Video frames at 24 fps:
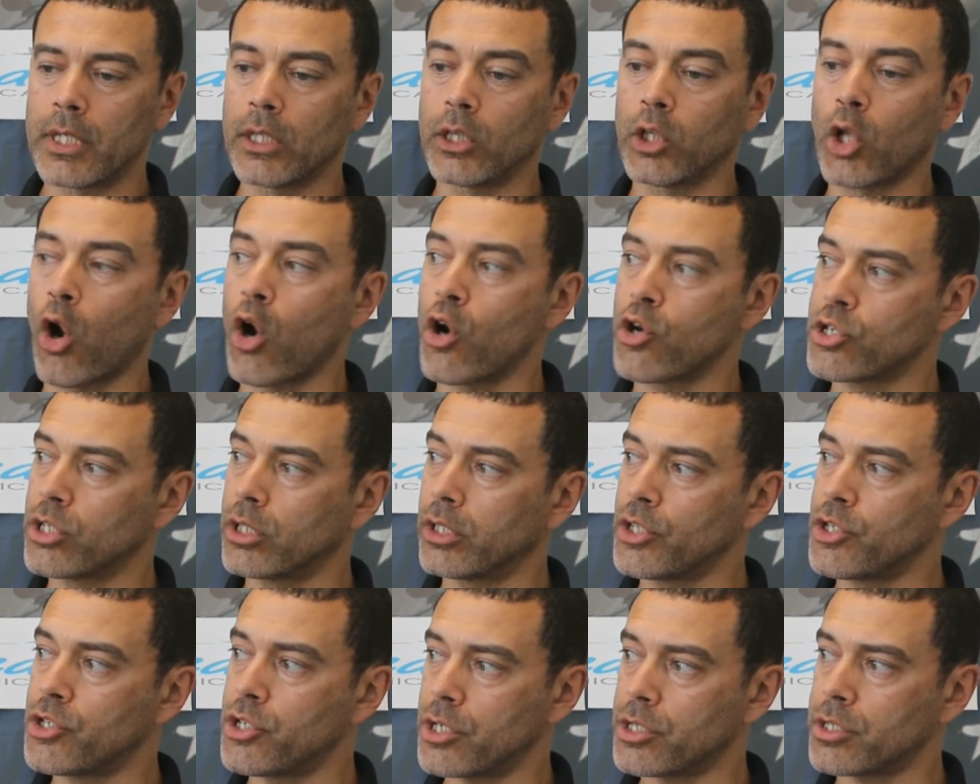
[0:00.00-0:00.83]
large
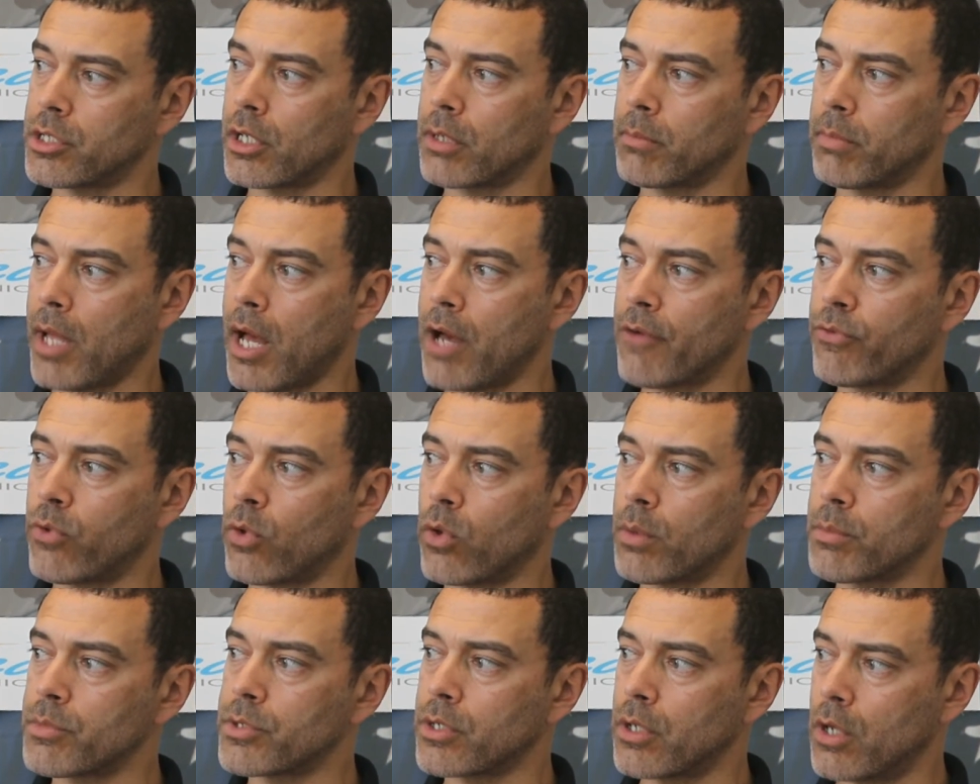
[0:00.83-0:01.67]
logistic
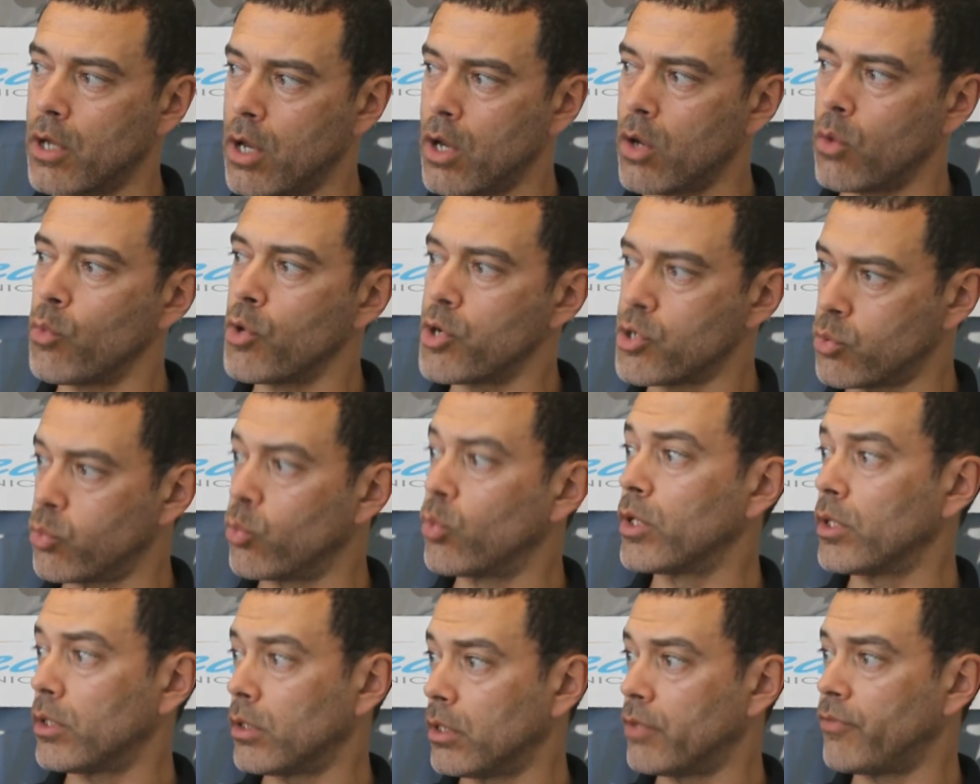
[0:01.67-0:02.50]
platforms, which
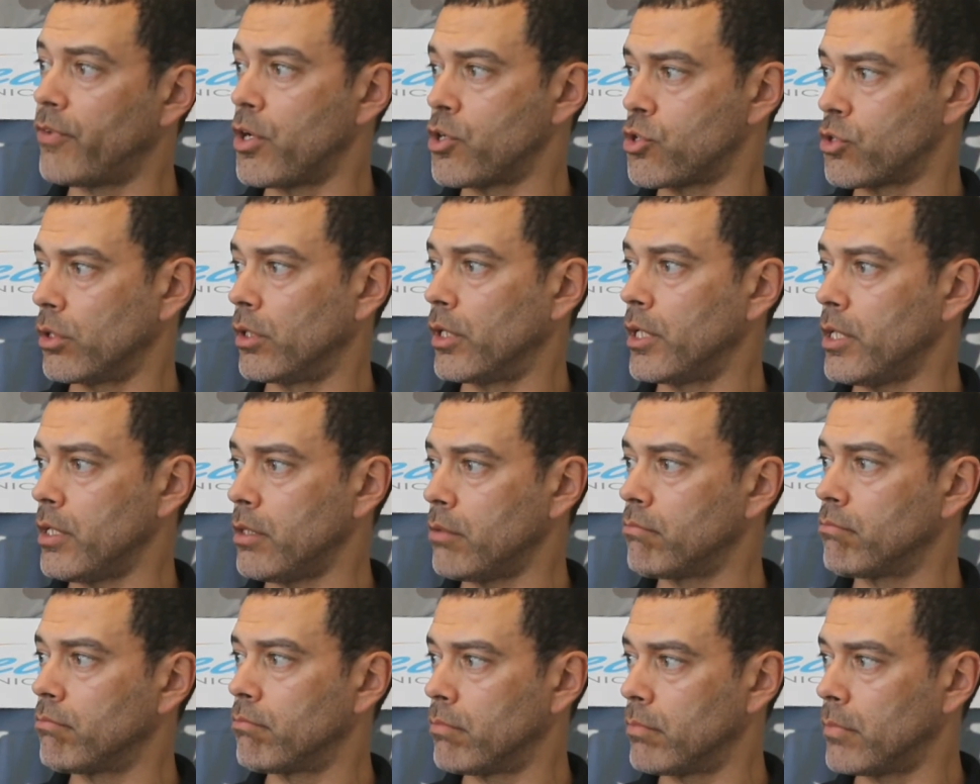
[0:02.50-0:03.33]
will
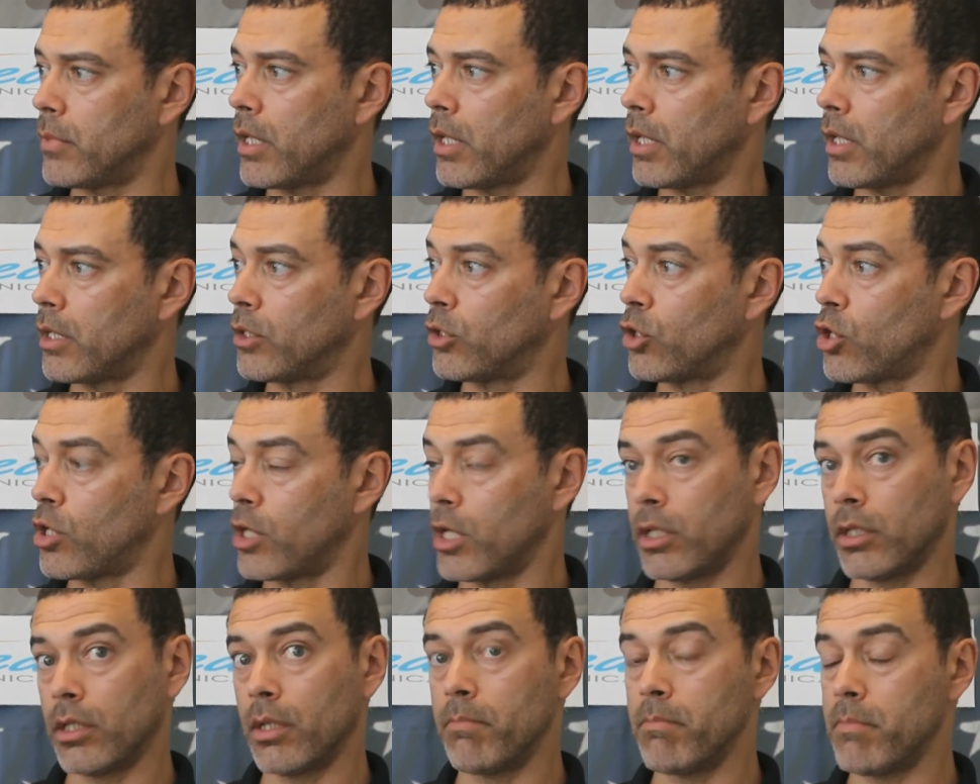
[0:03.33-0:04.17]
eventually, in
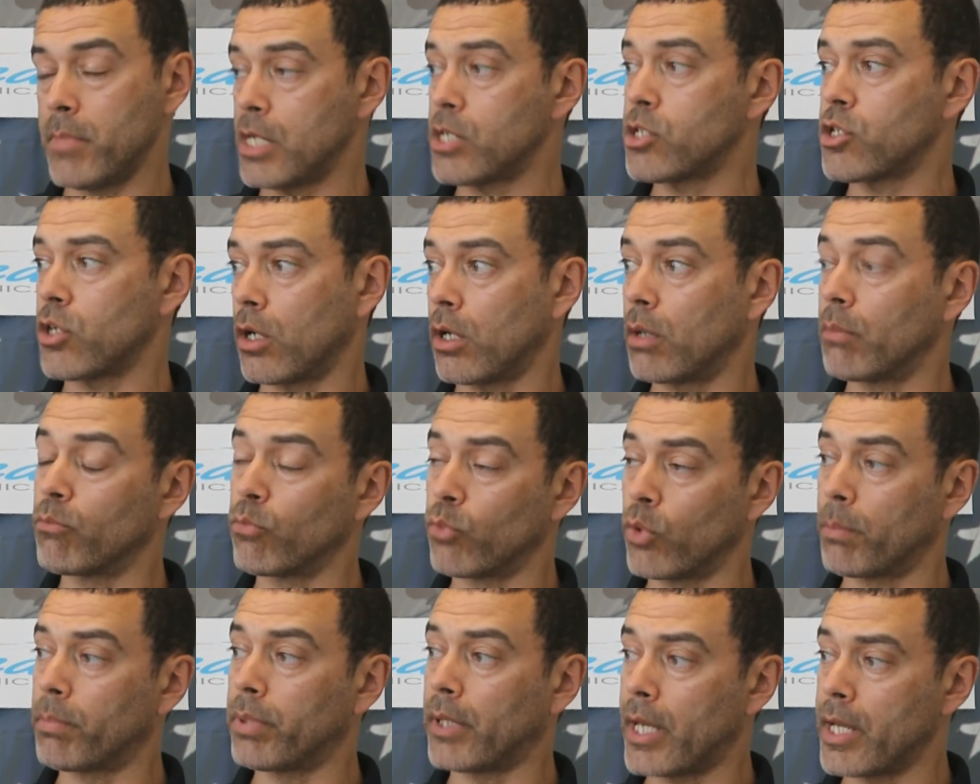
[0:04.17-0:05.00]
the midterm,
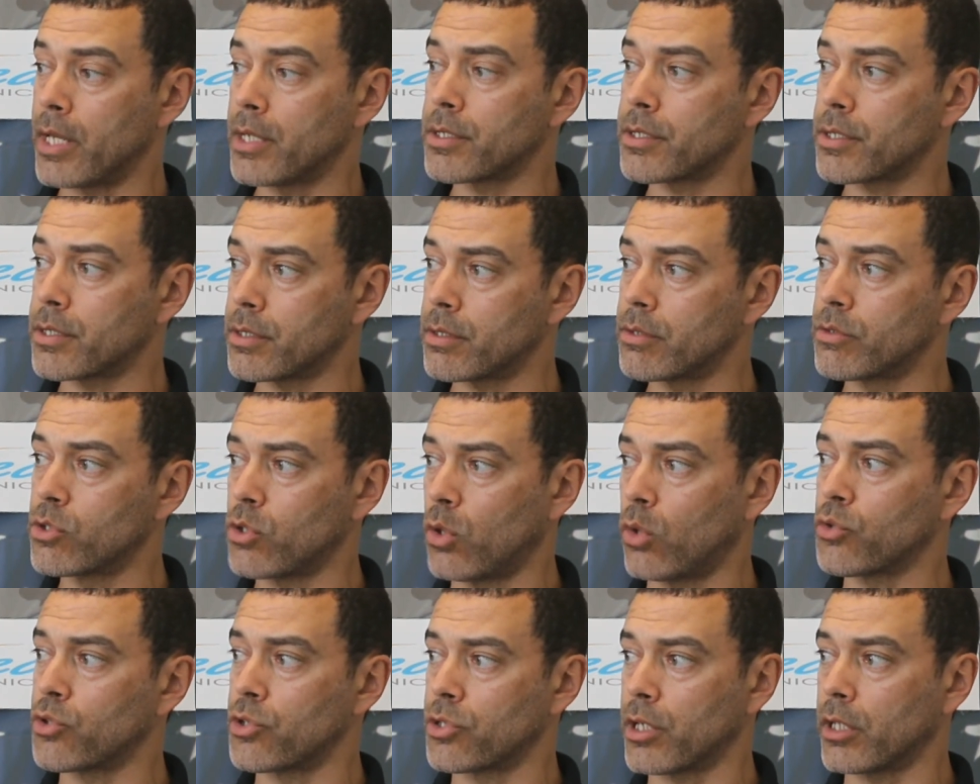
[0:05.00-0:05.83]
replace
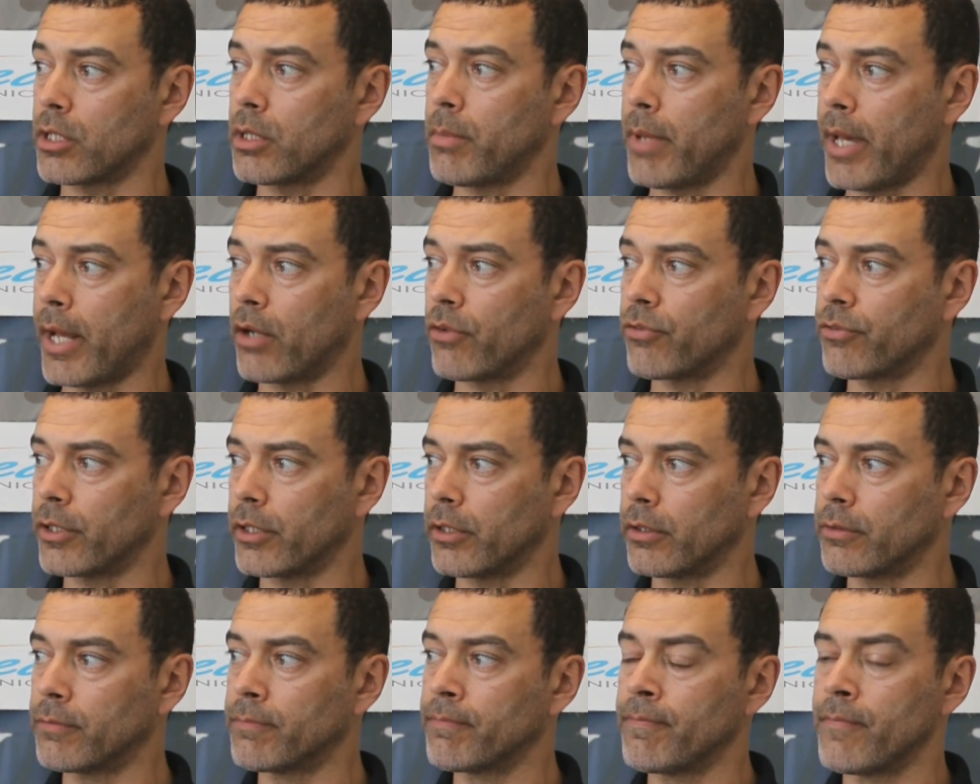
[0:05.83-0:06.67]
soldiers on the battlefield.